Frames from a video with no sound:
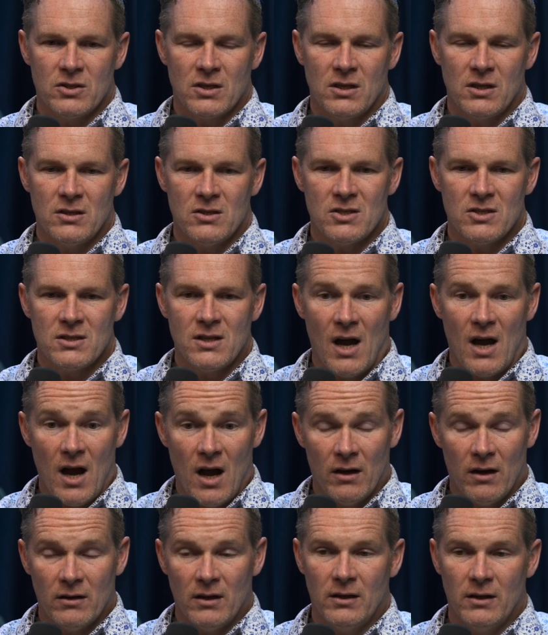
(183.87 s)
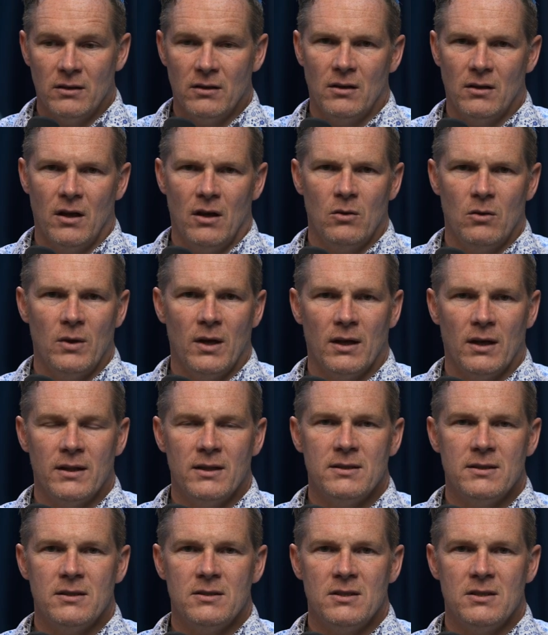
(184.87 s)
can start and how
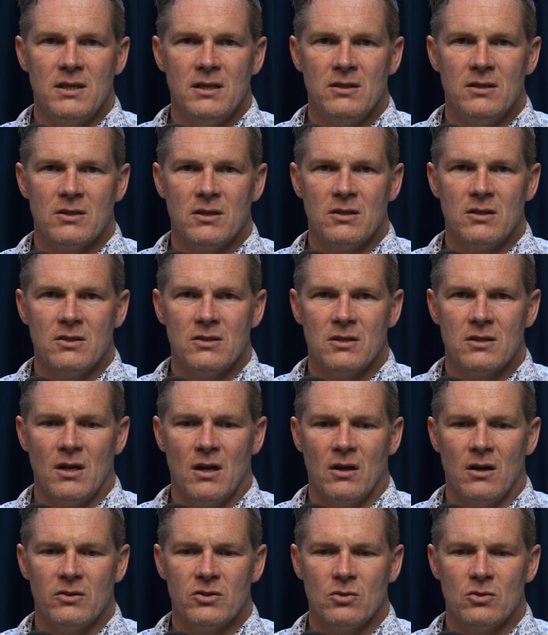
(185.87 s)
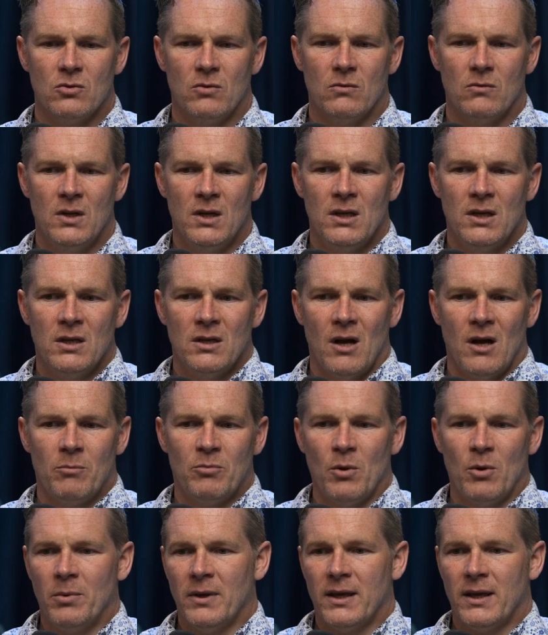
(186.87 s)
early disease can start. So I'll
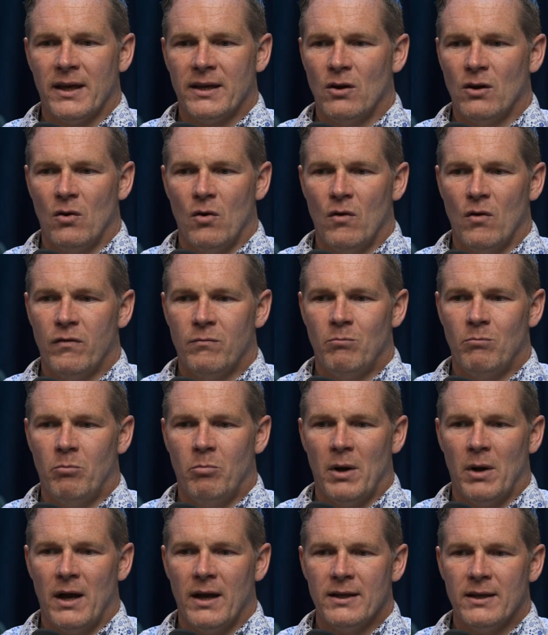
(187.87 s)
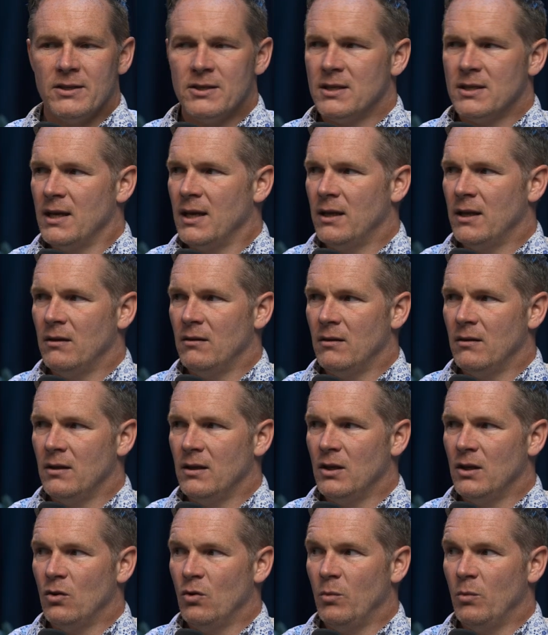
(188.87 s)
probably kick it off by saying,
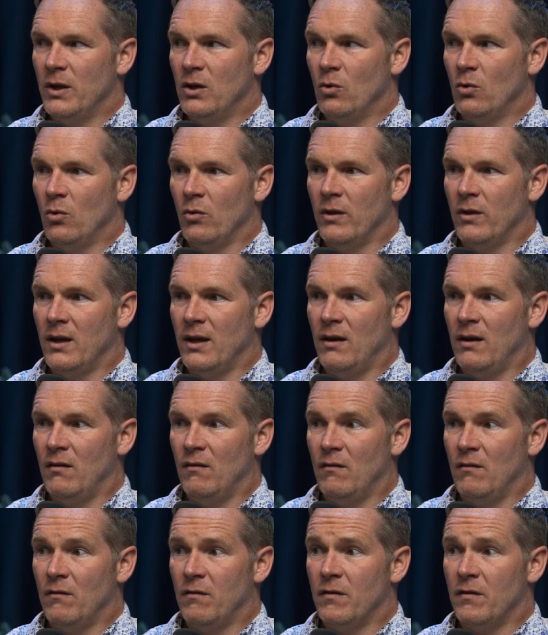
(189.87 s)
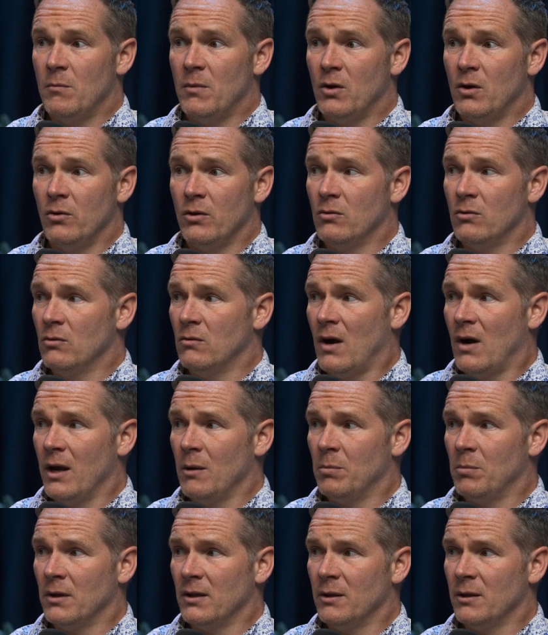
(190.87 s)
we know that in familial
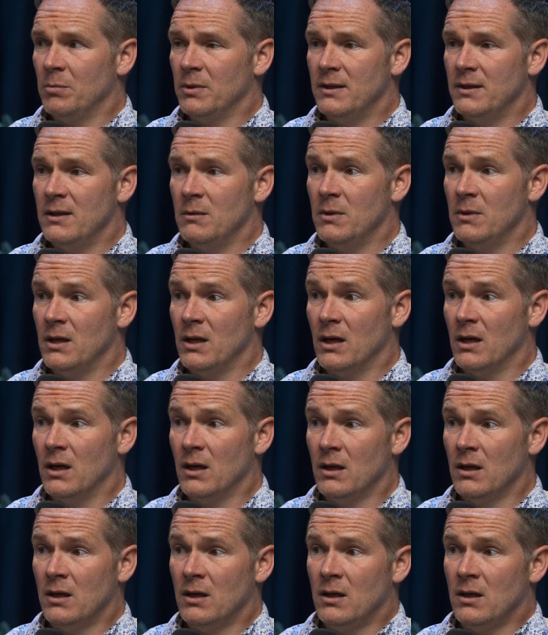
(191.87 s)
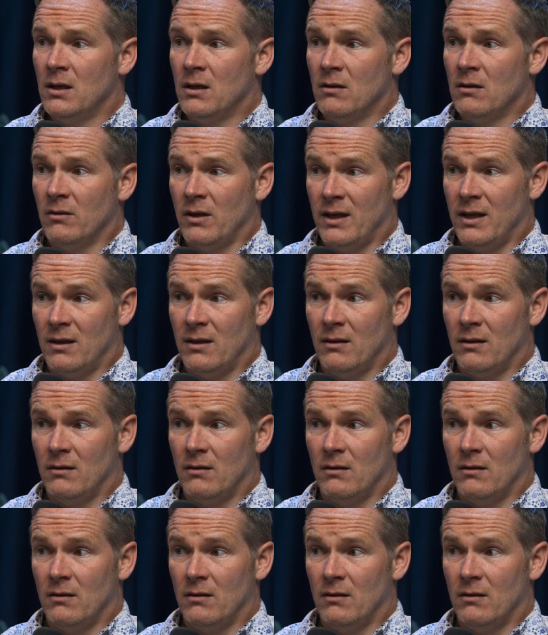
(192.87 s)
hyperlipidemia, like